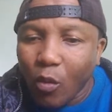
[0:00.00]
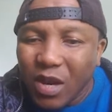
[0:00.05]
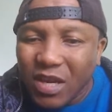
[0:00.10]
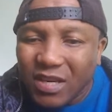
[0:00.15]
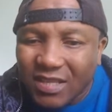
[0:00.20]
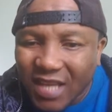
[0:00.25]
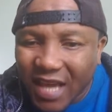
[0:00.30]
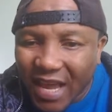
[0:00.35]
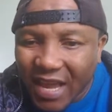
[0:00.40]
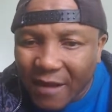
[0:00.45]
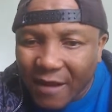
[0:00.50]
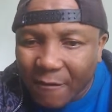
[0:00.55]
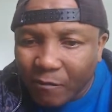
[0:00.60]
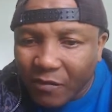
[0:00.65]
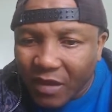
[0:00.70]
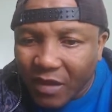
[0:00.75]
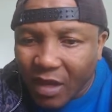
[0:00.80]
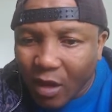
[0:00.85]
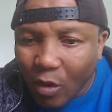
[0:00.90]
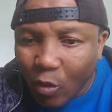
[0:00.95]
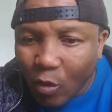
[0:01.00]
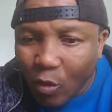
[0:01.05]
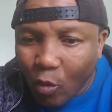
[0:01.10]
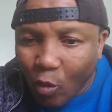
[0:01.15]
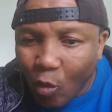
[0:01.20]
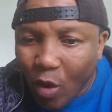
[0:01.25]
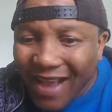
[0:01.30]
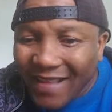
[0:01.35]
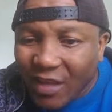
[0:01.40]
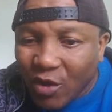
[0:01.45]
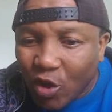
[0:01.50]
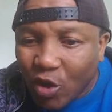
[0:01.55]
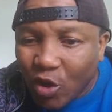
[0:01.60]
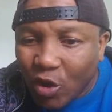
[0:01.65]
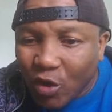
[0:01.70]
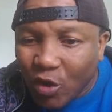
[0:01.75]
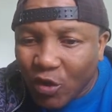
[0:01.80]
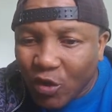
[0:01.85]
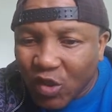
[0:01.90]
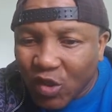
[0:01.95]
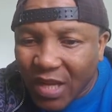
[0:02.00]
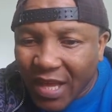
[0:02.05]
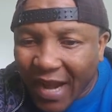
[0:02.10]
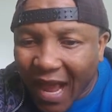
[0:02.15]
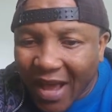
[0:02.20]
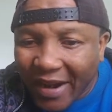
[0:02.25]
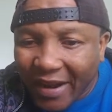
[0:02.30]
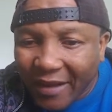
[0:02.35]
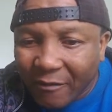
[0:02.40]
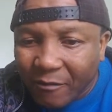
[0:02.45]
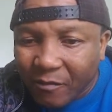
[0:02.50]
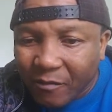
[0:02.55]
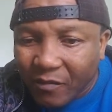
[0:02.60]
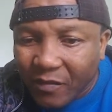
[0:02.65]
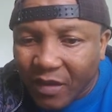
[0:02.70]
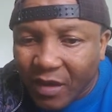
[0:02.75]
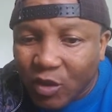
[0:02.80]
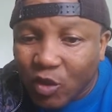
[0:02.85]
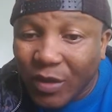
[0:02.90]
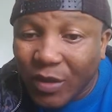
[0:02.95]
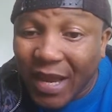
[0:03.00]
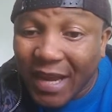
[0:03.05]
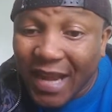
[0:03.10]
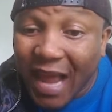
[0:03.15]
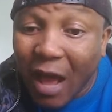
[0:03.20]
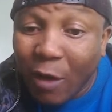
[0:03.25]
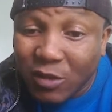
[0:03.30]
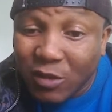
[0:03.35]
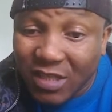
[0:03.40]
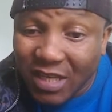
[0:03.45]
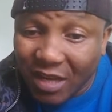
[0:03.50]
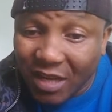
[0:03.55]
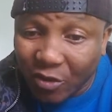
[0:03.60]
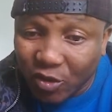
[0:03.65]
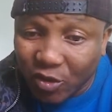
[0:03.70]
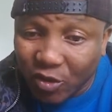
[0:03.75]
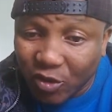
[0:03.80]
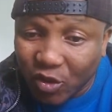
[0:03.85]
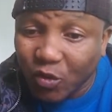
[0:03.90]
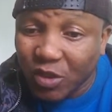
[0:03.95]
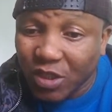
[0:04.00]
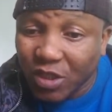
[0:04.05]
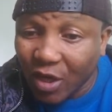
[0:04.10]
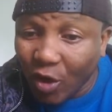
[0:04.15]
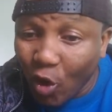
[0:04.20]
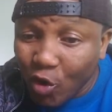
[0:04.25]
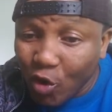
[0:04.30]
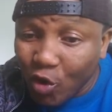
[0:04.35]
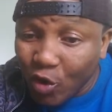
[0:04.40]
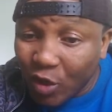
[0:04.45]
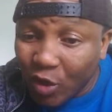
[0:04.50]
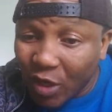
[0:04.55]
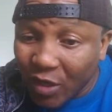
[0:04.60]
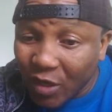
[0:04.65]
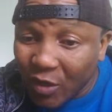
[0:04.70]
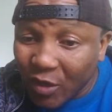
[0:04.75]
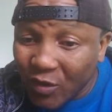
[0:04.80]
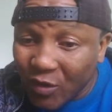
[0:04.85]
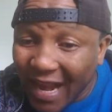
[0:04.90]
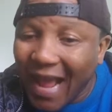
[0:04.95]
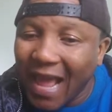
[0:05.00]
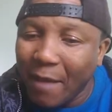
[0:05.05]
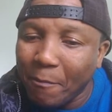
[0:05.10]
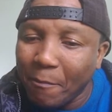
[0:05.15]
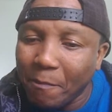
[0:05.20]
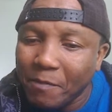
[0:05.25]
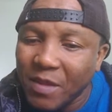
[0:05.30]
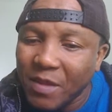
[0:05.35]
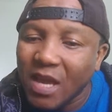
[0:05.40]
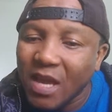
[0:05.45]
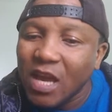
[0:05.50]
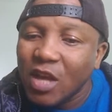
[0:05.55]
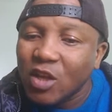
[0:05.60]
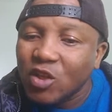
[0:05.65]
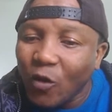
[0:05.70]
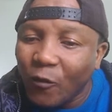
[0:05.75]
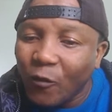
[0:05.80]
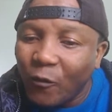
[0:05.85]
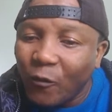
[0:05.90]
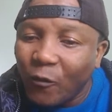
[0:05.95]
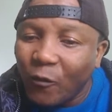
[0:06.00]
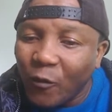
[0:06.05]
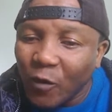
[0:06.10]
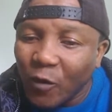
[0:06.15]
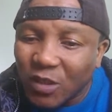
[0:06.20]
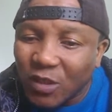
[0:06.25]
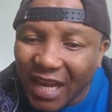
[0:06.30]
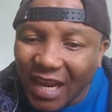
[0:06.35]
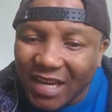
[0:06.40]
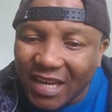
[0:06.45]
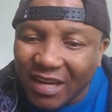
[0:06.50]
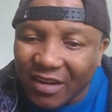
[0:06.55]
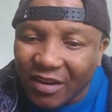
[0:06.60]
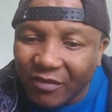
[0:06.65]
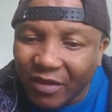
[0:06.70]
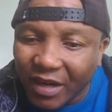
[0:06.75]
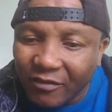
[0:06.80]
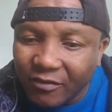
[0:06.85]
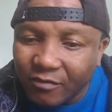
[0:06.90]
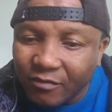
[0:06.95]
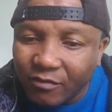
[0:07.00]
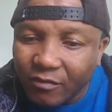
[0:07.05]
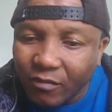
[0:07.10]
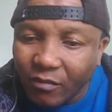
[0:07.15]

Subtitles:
we say either you can use letter R to get auxiliary solution, or you can use letter M. So for second derivative,